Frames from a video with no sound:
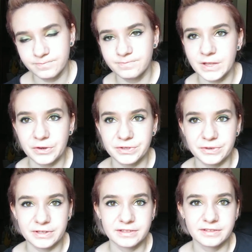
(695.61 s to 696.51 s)
Don't do
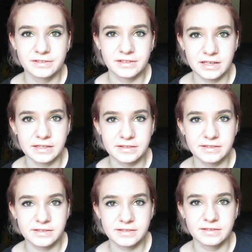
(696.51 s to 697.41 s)
it.
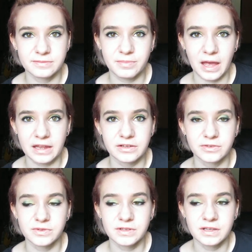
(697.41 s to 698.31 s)
It's bad
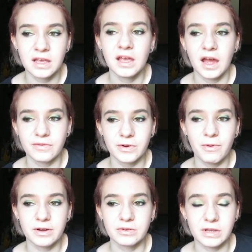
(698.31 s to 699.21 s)
news.
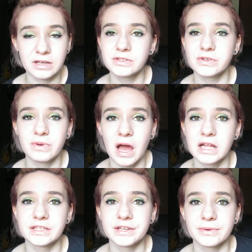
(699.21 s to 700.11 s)
Everyone who tells you
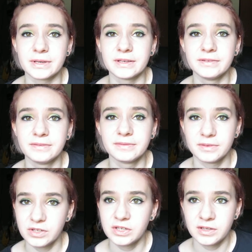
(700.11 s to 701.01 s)
not to do it,
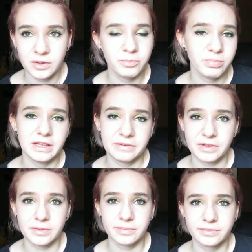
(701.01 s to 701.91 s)
believe
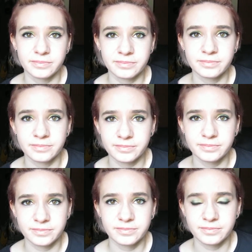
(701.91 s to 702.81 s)
them.
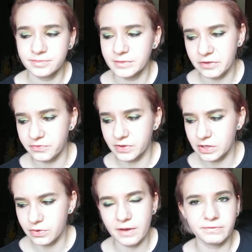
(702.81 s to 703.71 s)
If
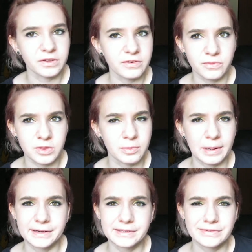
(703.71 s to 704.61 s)
you have to live with your
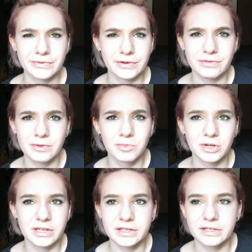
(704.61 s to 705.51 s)
parents for a few more
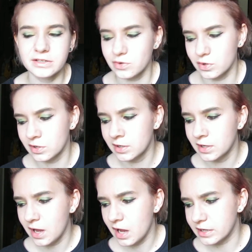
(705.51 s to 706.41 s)
years or
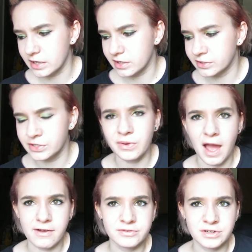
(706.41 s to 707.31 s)
a year or two
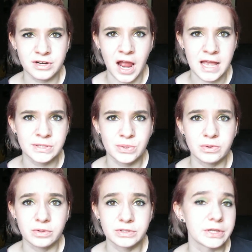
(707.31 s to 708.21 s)
after high
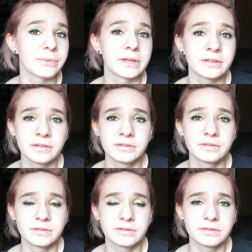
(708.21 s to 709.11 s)
school, do it.
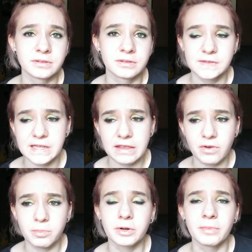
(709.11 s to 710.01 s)
Save
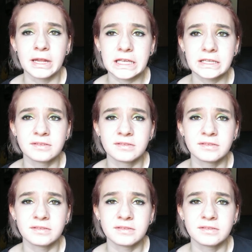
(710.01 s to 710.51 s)
up your money.